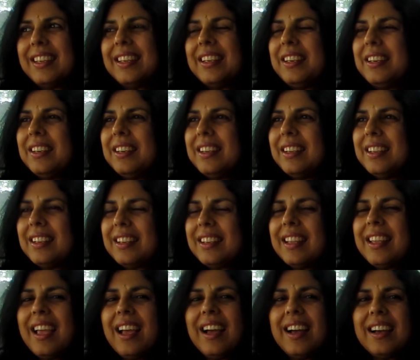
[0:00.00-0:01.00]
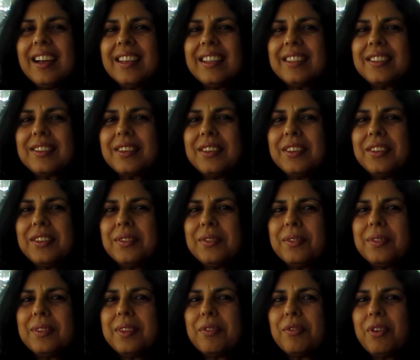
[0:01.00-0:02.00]
And
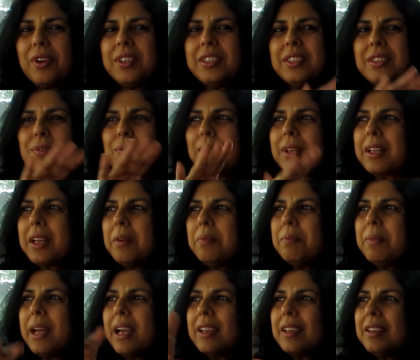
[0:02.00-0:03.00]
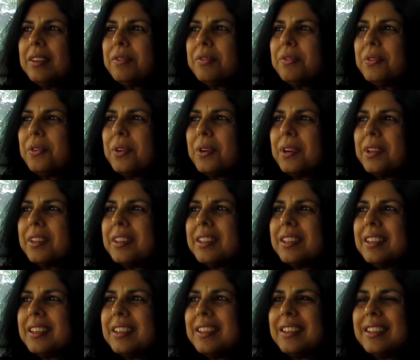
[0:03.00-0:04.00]
the voices will come back and forth
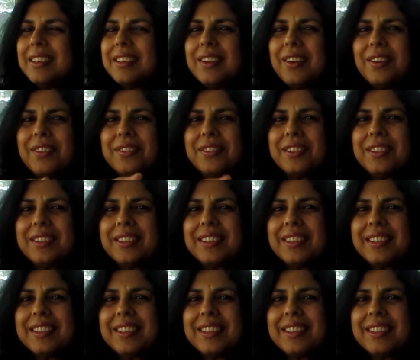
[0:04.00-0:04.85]
in the novel.